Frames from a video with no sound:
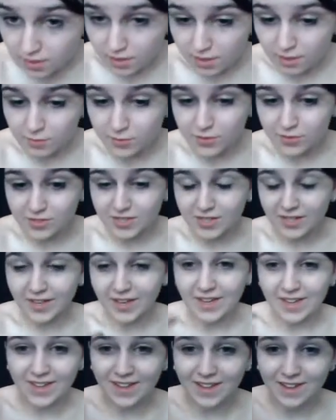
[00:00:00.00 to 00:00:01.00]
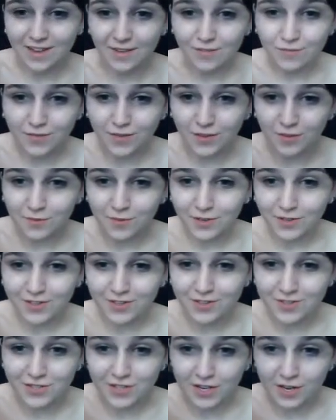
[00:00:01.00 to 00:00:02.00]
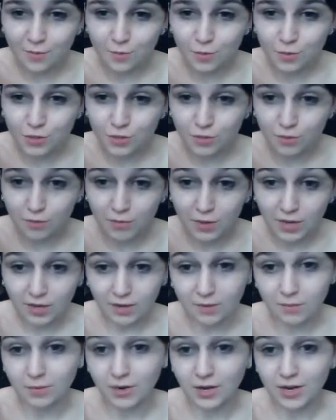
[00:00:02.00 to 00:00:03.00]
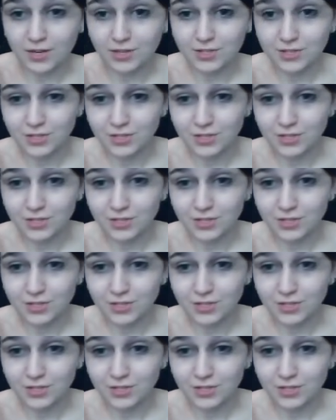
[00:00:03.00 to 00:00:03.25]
I'm using a filbert shaped makeup brush.